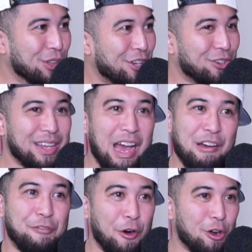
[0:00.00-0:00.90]
sick. Literally
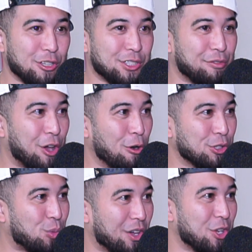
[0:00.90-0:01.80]
have photos of
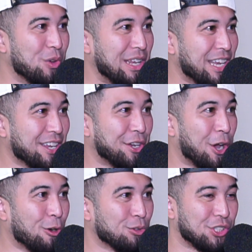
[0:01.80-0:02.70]
goats while you
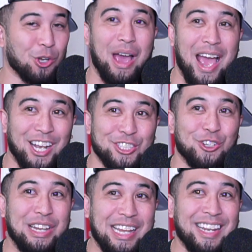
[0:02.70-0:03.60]
eat goats. So
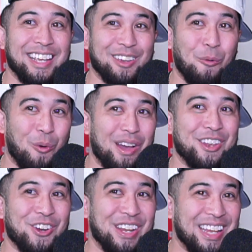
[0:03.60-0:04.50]
as you're eating
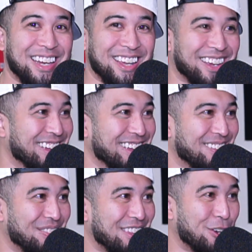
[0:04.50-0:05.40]
what you're
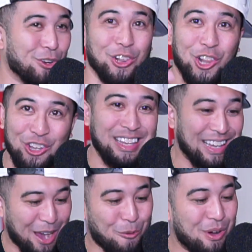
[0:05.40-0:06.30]
eating, you're
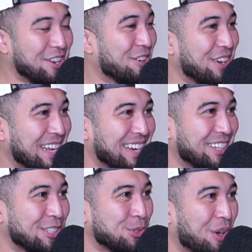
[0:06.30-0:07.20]
looking at what you're
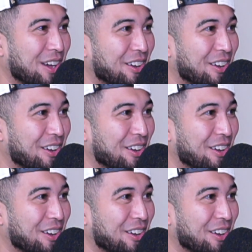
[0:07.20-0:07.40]
eating as